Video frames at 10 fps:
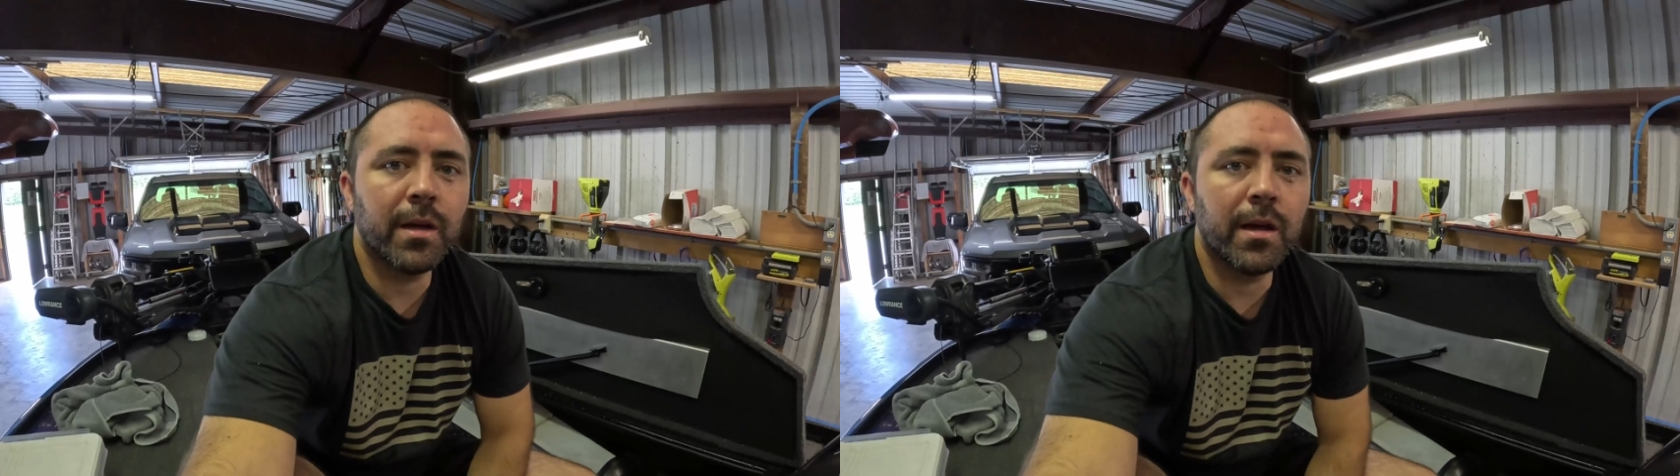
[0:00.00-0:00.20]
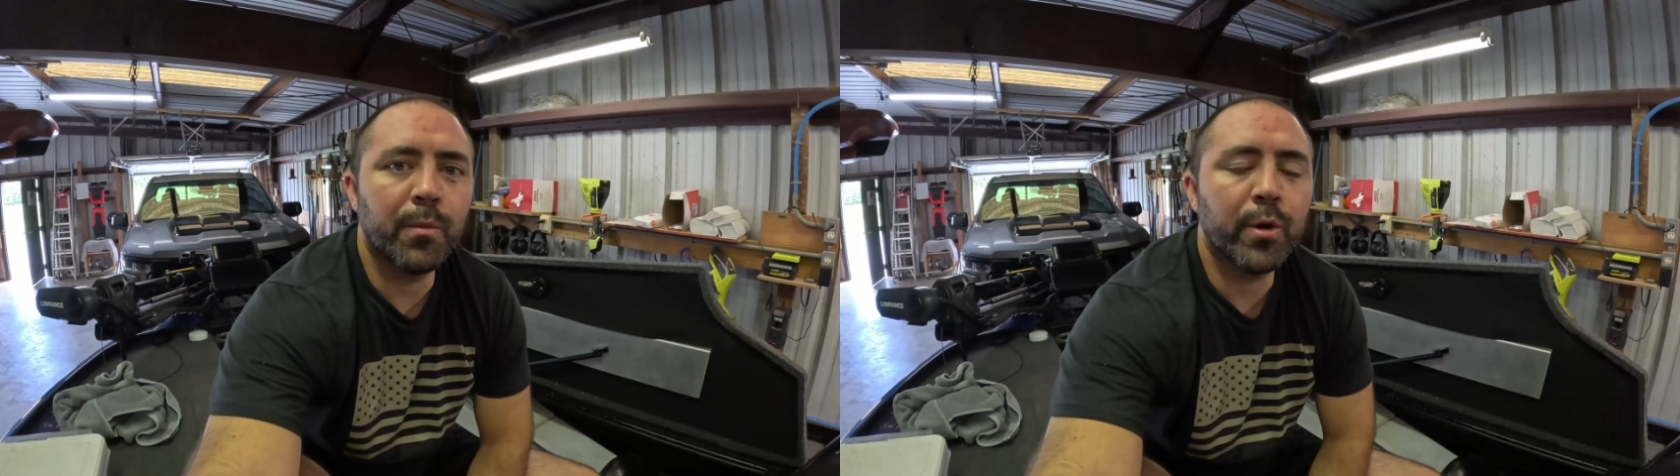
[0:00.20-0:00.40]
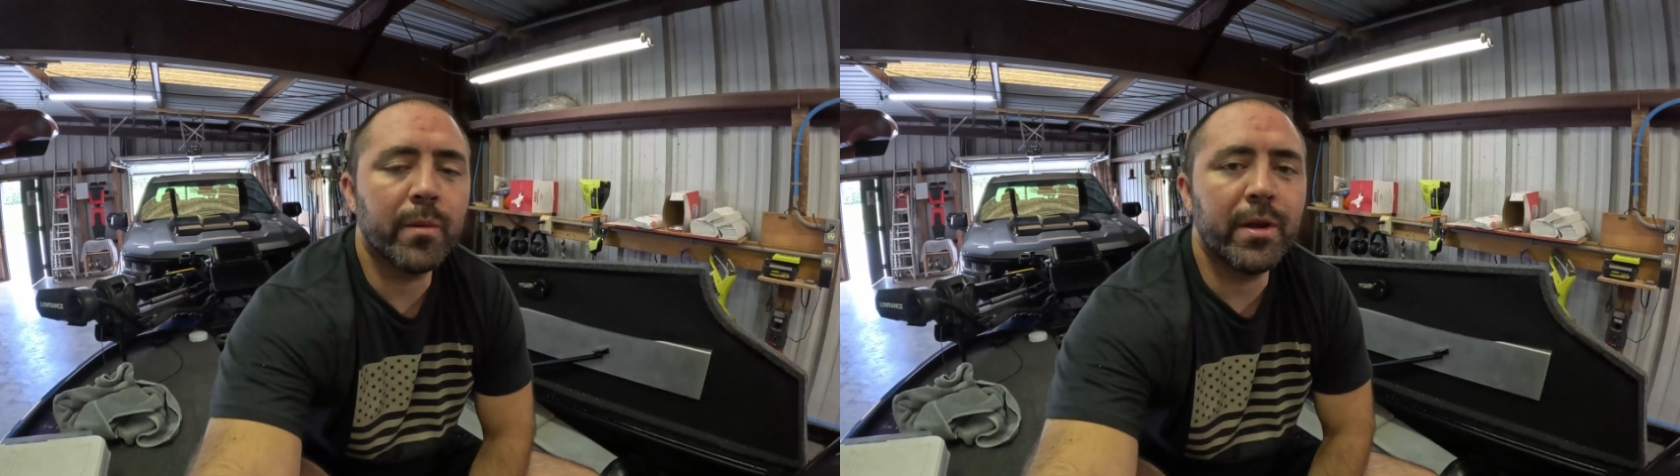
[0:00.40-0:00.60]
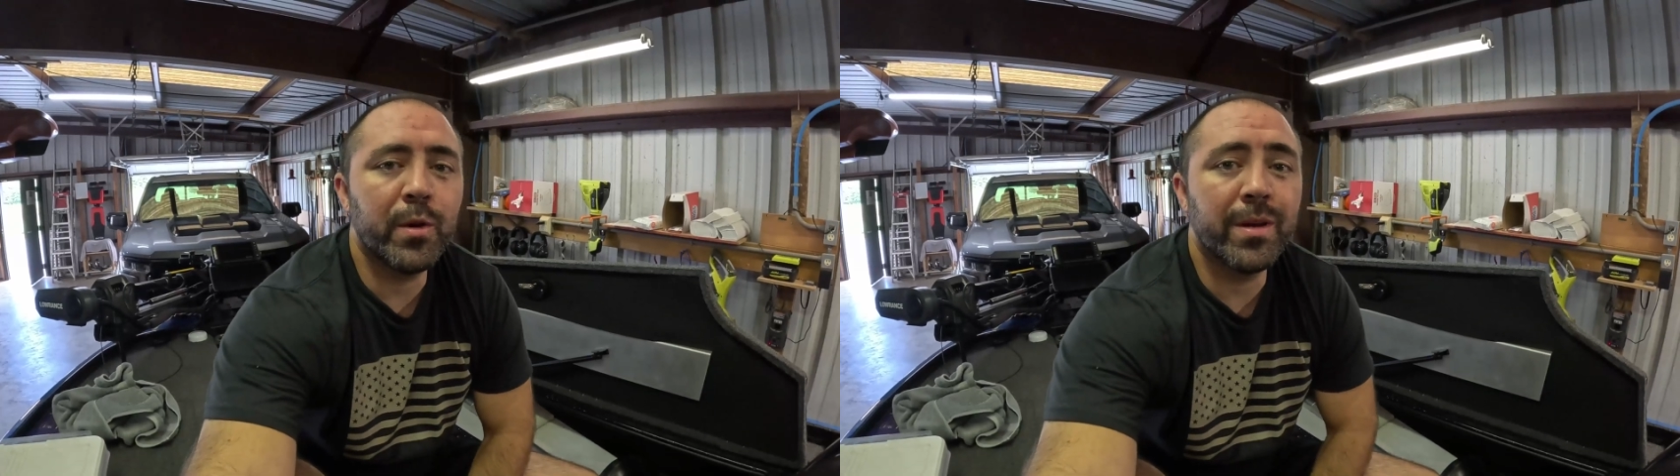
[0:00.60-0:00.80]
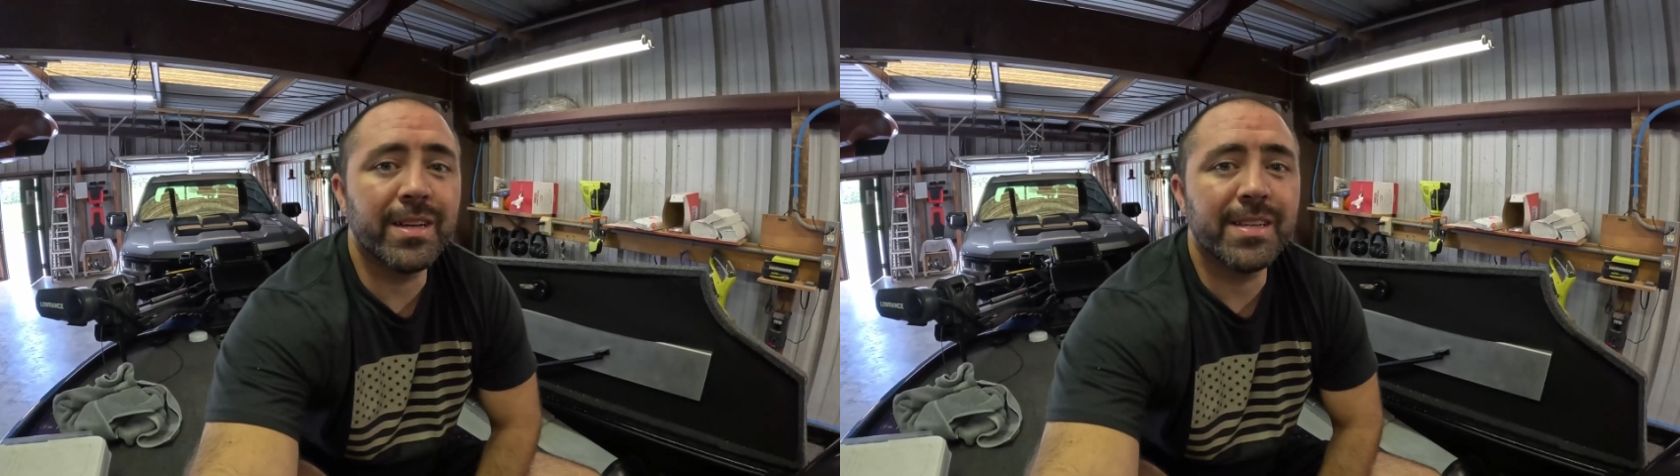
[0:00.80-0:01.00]
Uh, we're gonna be
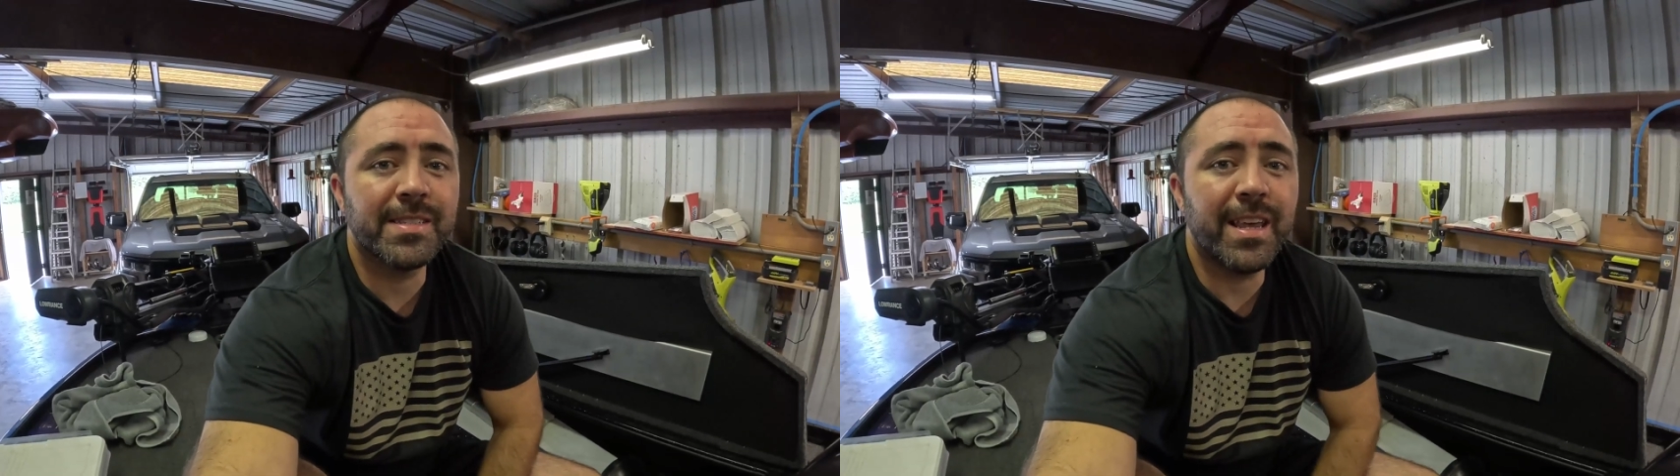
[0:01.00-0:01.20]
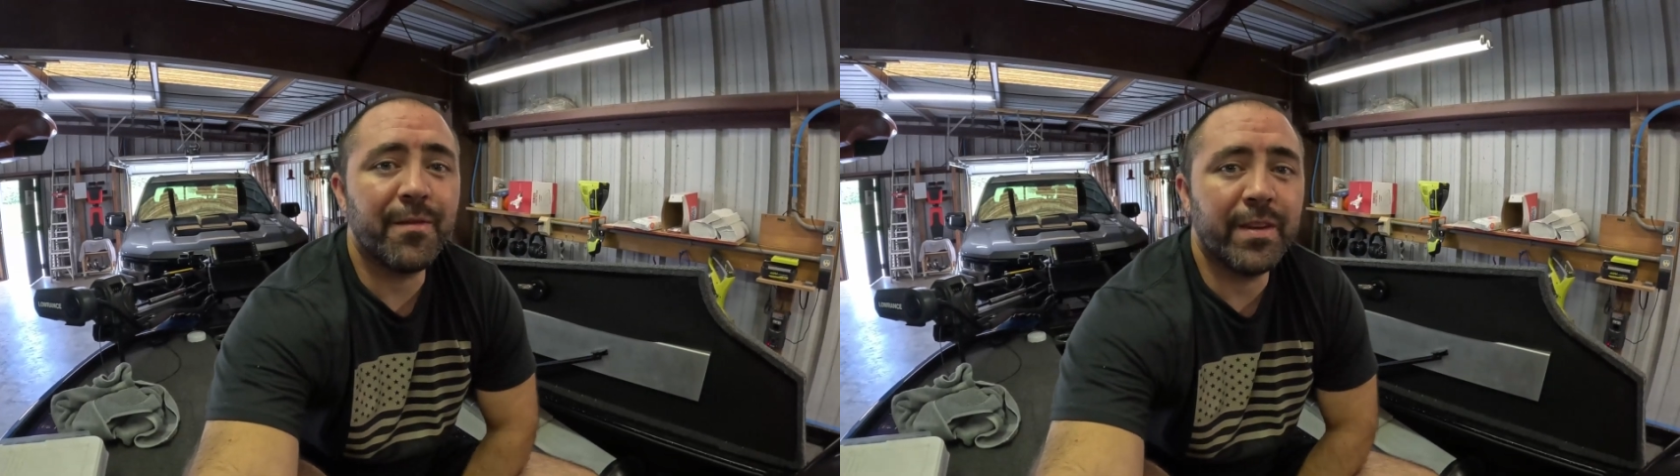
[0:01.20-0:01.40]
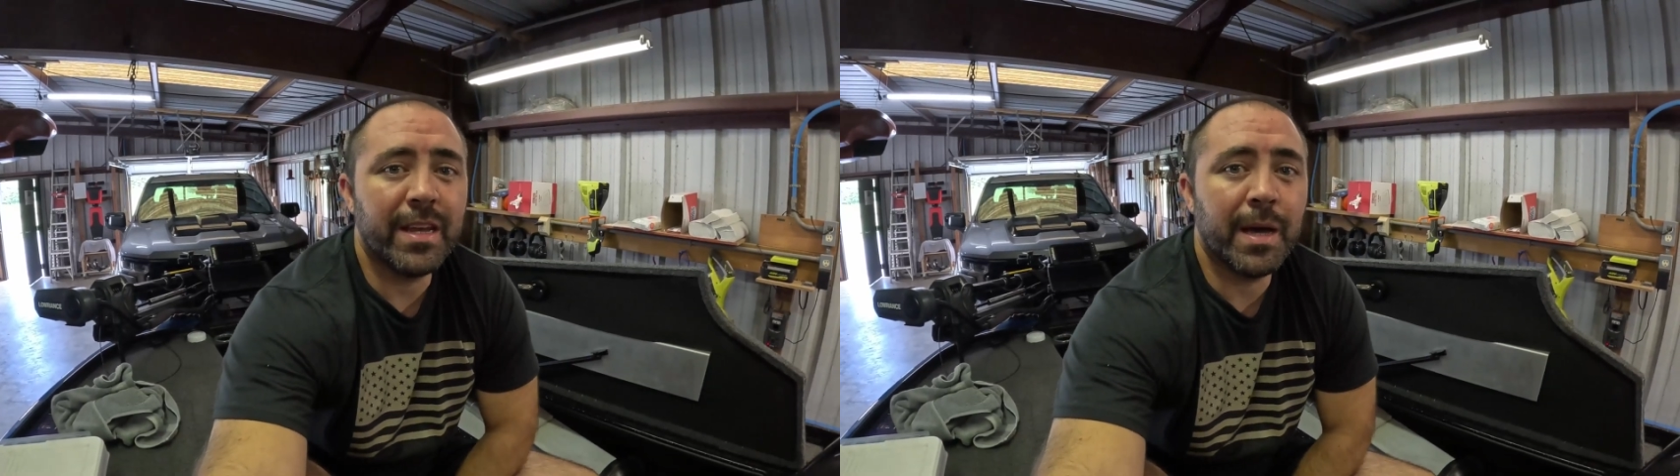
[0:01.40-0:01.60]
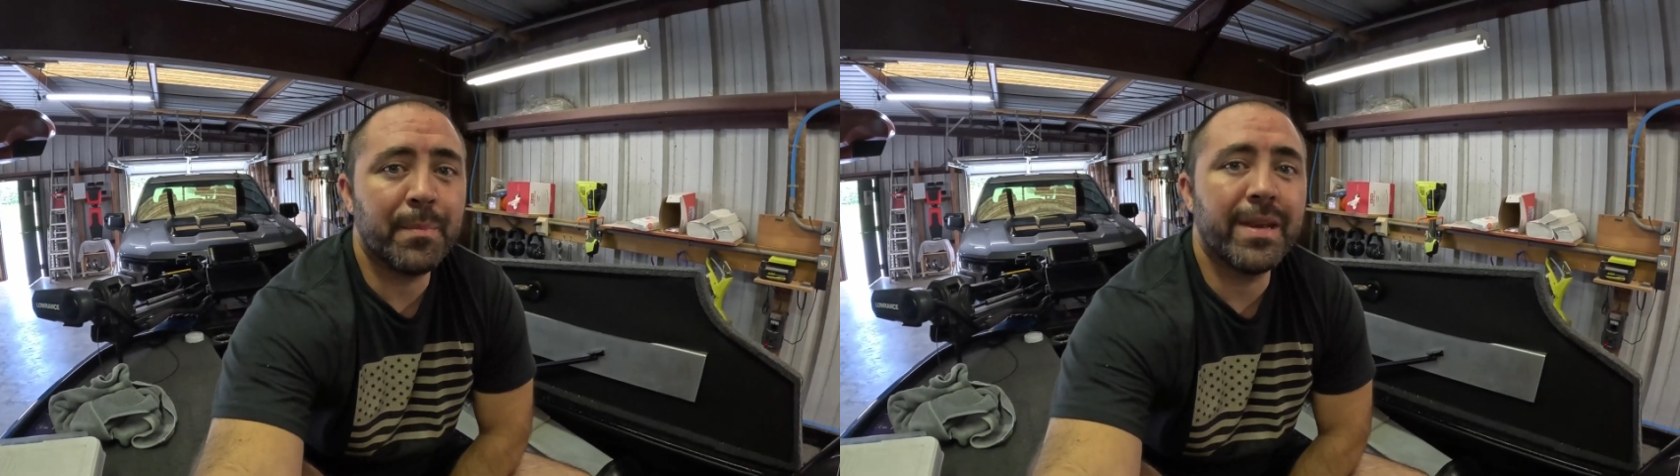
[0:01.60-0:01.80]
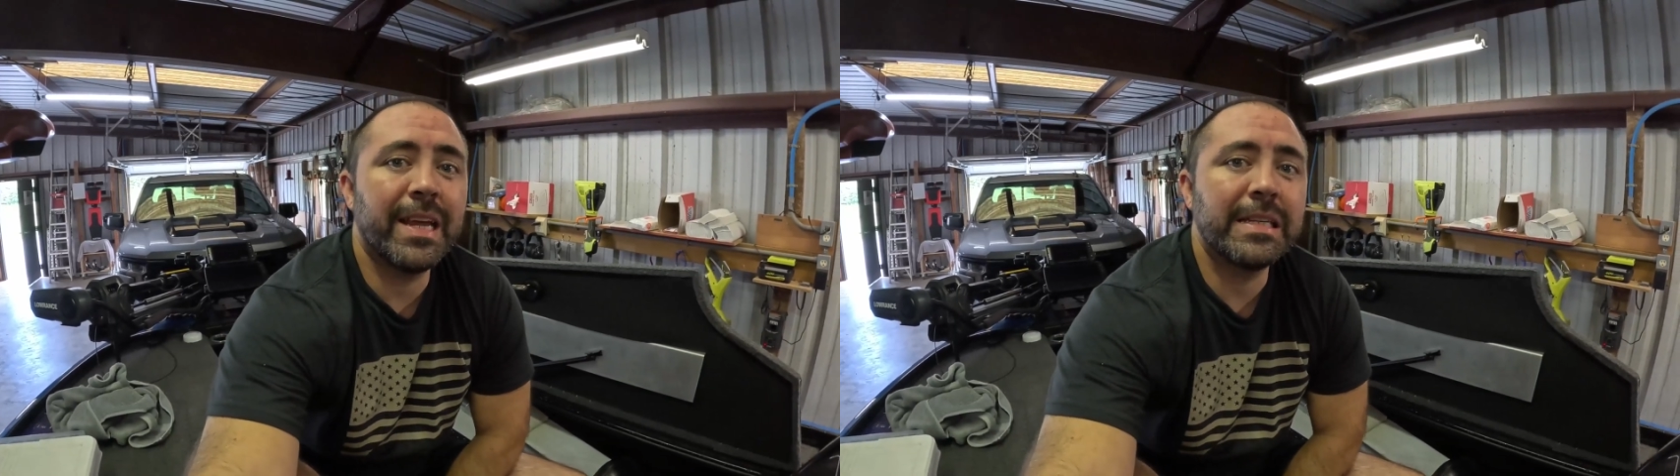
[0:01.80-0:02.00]
doing a safety
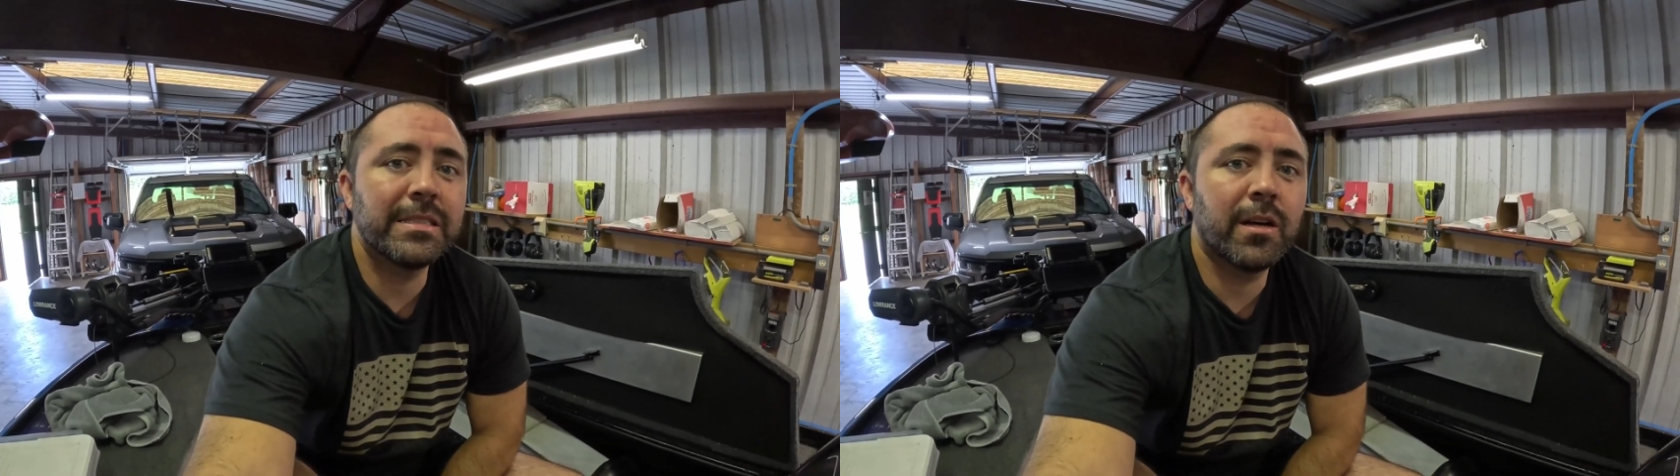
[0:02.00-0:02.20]
update